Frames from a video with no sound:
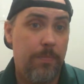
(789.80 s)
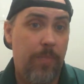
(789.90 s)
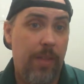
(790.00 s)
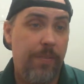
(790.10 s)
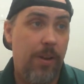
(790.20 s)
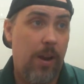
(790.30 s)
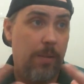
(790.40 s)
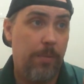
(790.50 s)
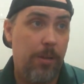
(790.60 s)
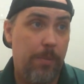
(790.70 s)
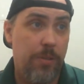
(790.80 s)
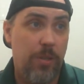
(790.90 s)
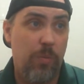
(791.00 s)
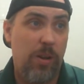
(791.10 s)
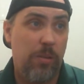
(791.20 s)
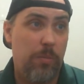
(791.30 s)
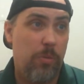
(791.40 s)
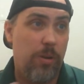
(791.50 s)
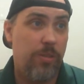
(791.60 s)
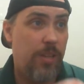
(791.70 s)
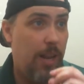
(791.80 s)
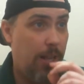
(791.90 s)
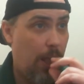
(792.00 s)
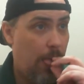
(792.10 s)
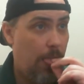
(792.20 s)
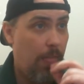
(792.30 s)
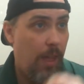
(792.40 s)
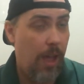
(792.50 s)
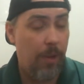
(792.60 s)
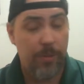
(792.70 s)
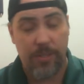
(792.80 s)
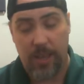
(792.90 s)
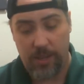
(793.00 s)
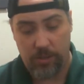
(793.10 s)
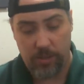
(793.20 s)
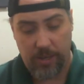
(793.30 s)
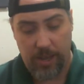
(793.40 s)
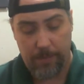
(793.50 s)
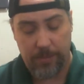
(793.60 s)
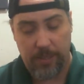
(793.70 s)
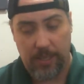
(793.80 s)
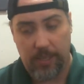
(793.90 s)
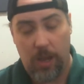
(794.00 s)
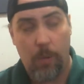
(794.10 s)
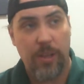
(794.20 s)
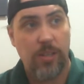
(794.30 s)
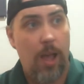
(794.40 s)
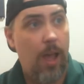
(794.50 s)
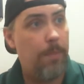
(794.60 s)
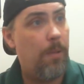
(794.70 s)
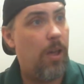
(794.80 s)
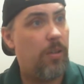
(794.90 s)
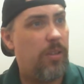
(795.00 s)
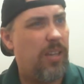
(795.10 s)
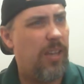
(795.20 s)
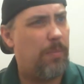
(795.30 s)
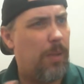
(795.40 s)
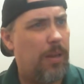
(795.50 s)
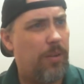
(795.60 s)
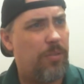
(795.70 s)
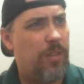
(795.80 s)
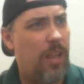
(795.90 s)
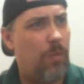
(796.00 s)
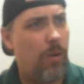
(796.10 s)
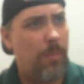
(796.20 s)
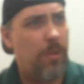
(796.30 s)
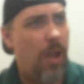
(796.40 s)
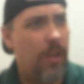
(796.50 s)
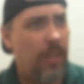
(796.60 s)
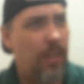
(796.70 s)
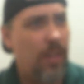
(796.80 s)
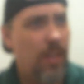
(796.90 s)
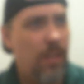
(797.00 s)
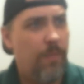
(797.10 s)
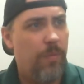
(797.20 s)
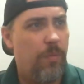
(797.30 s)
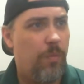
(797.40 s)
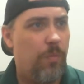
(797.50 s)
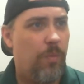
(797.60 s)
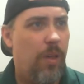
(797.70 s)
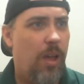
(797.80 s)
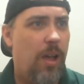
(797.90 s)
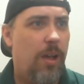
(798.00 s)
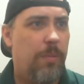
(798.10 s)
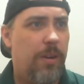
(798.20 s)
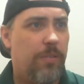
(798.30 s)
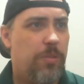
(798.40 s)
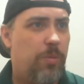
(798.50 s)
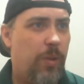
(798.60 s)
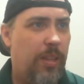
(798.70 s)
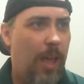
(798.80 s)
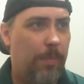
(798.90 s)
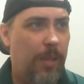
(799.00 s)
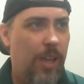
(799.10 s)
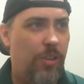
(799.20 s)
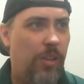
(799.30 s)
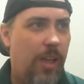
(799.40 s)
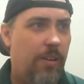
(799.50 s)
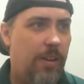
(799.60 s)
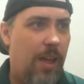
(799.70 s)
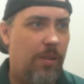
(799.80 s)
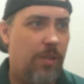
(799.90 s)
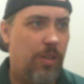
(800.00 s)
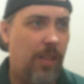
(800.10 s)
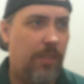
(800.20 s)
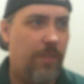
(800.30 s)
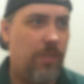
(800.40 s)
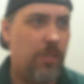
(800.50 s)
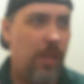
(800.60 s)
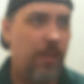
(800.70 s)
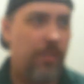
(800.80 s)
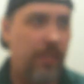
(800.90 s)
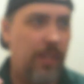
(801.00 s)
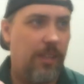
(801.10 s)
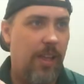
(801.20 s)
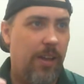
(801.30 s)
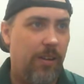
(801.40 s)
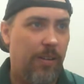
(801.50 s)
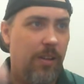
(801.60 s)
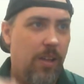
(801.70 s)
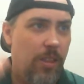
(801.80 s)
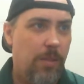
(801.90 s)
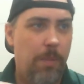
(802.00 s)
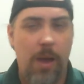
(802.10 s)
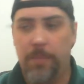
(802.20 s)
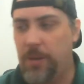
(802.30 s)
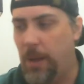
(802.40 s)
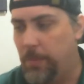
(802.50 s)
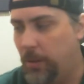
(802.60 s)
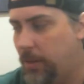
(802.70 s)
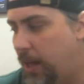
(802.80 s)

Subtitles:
If you're not a computer person, you want a little more understanding, I would say look up the OSI model. You kind of might understand where I'm talking. The difference between the application layer and down to like the physical layer and the link layer and the bottom couple,